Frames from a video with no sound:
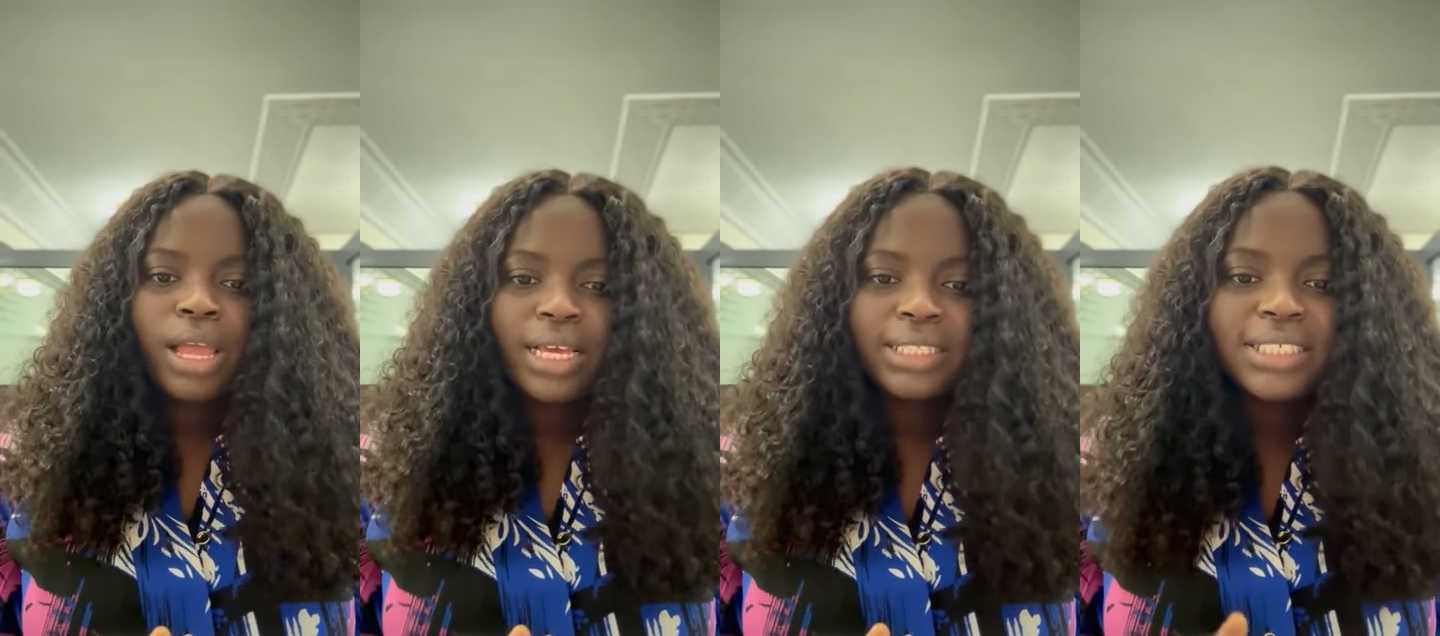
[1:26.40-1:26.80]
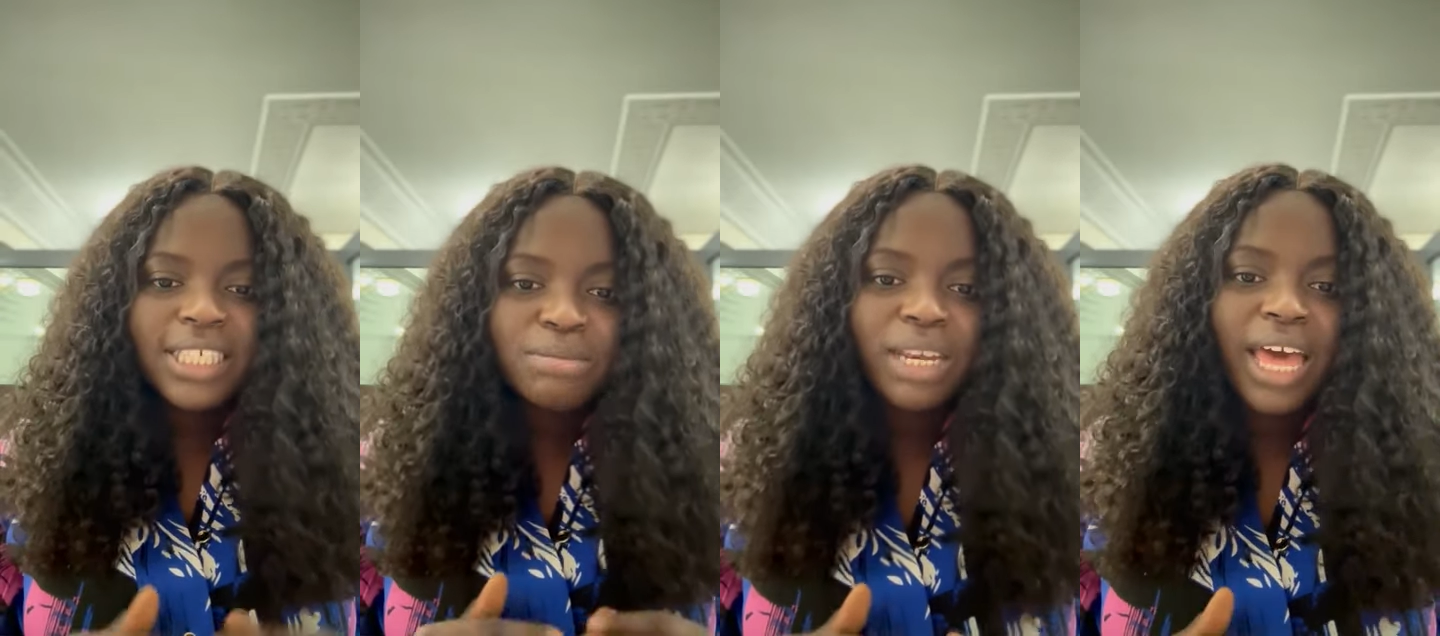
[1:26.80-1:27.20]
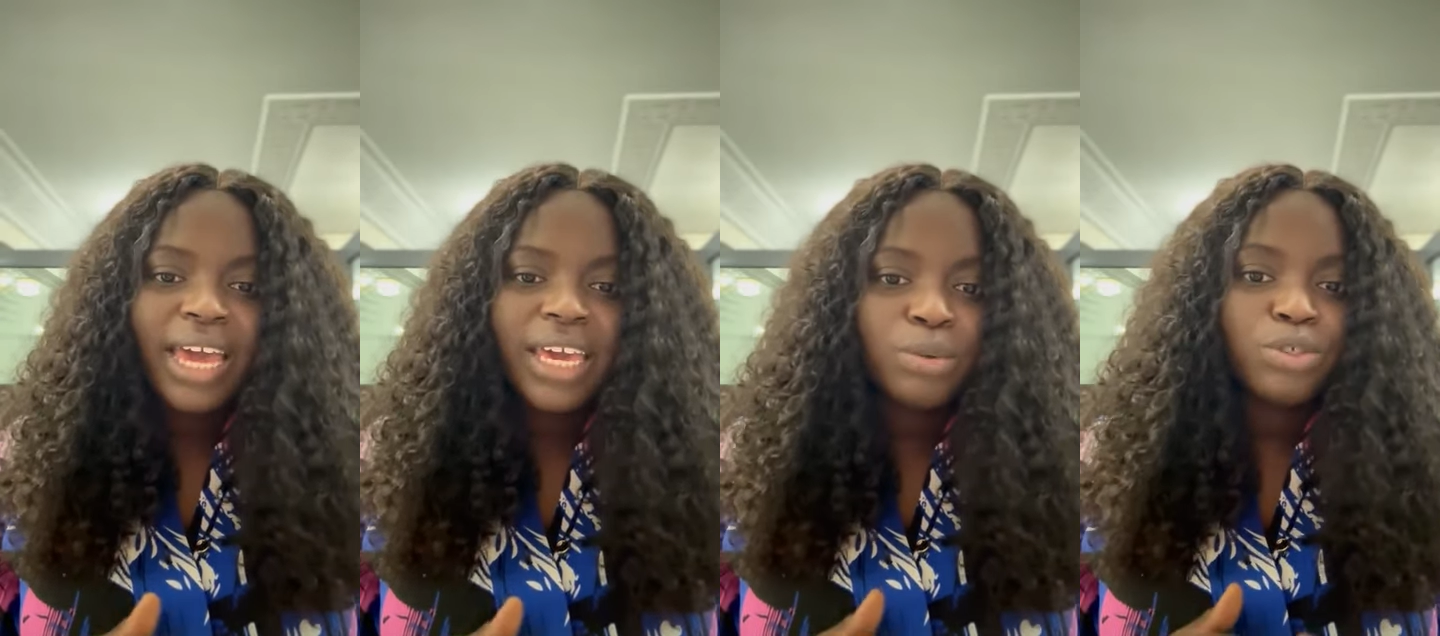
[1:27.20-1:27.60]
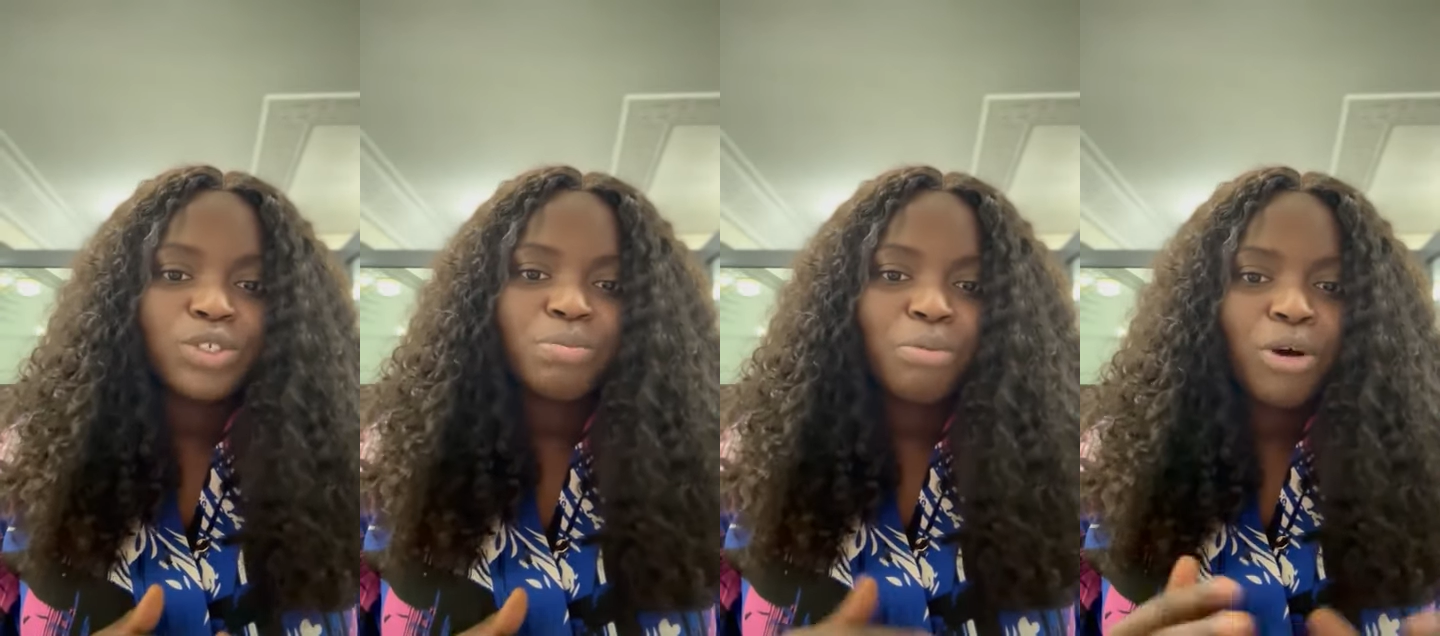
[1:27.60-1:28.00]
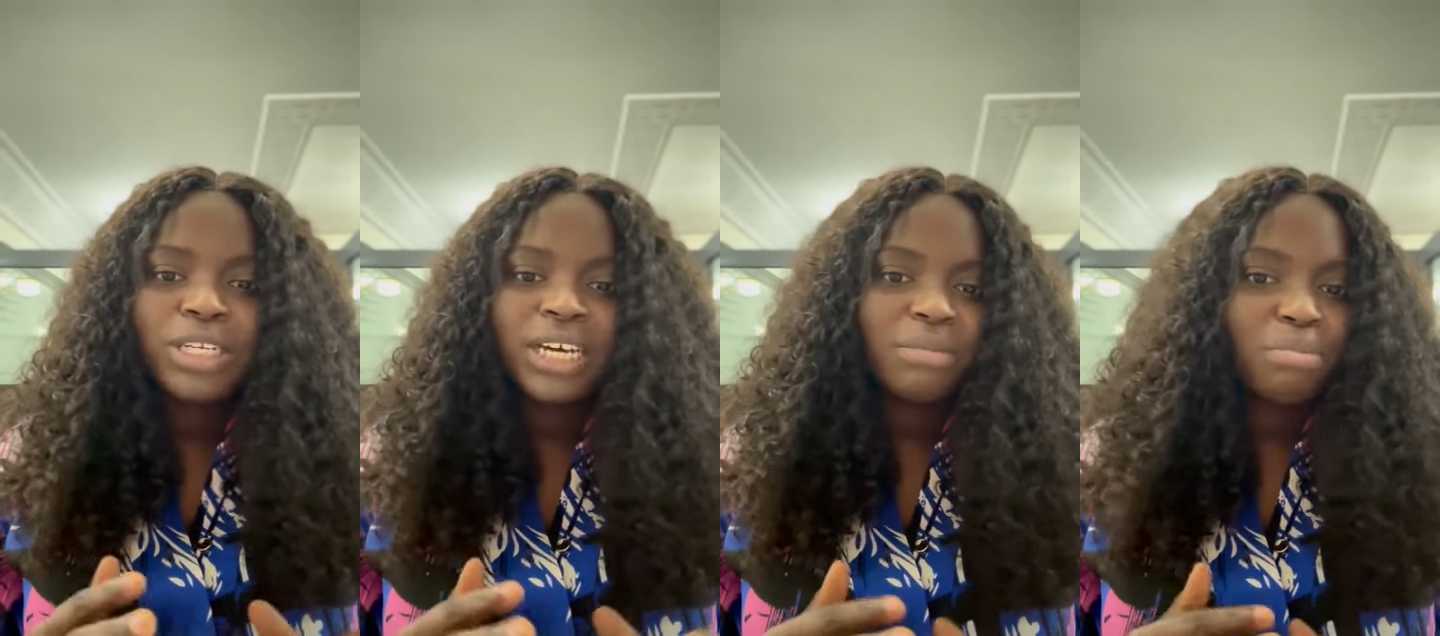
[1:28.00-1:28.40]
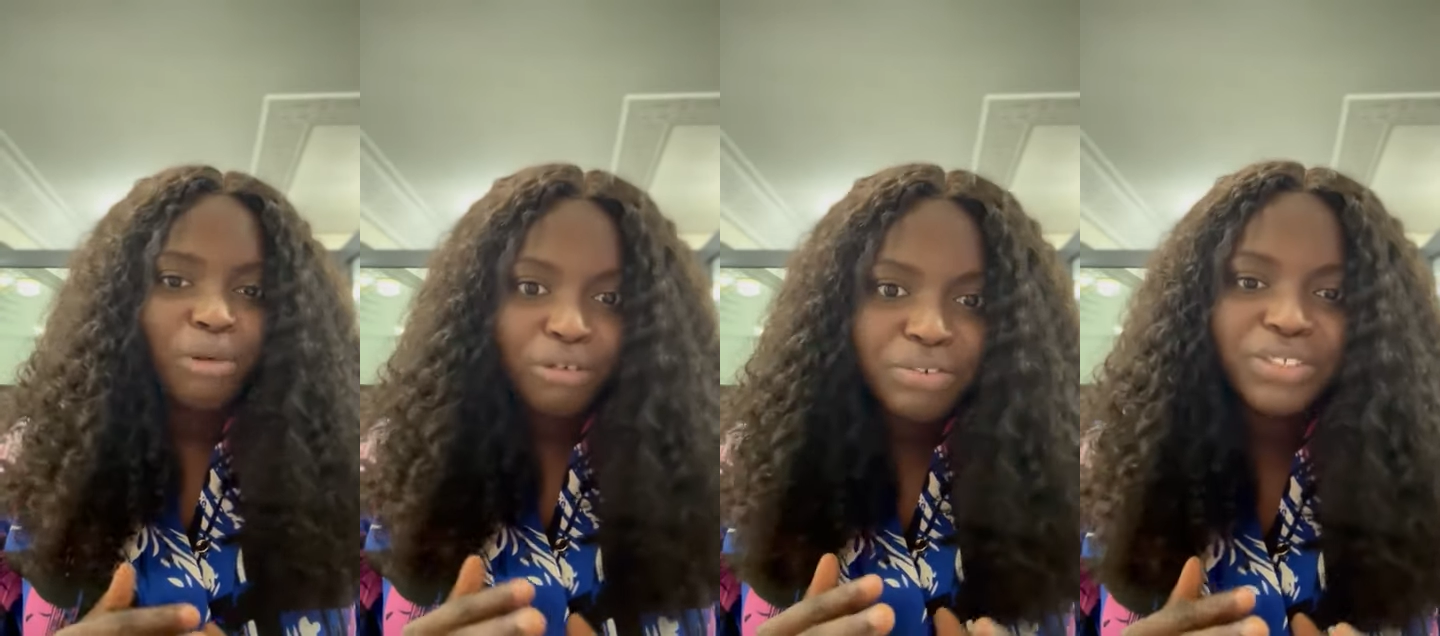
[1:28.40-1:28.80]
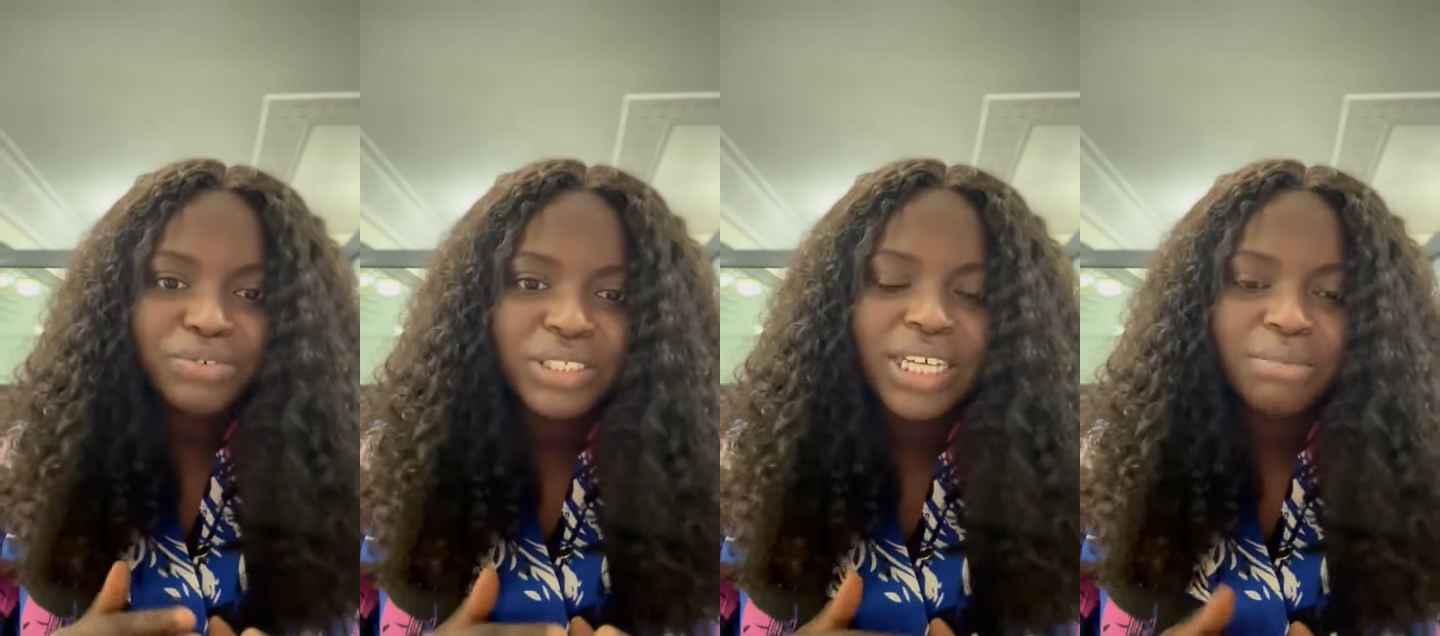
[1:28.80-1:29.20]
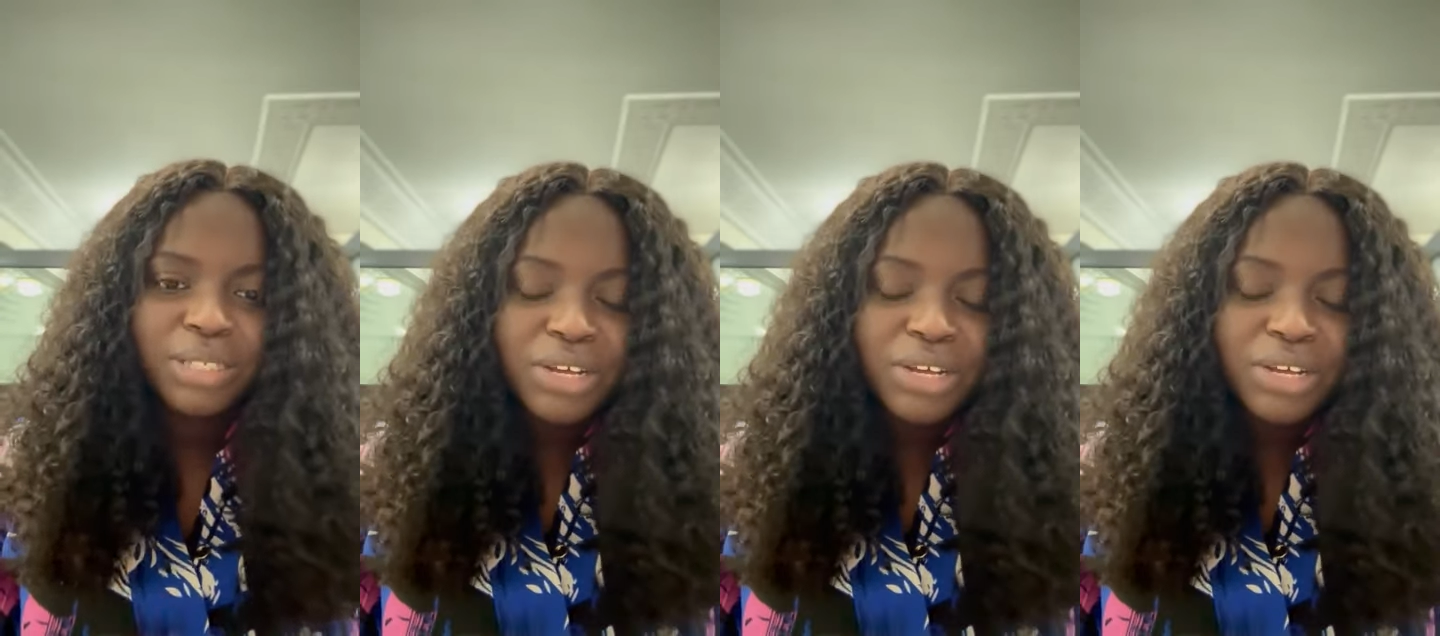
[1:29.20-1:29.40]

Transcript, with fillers: it seemed like it was more than profit for them.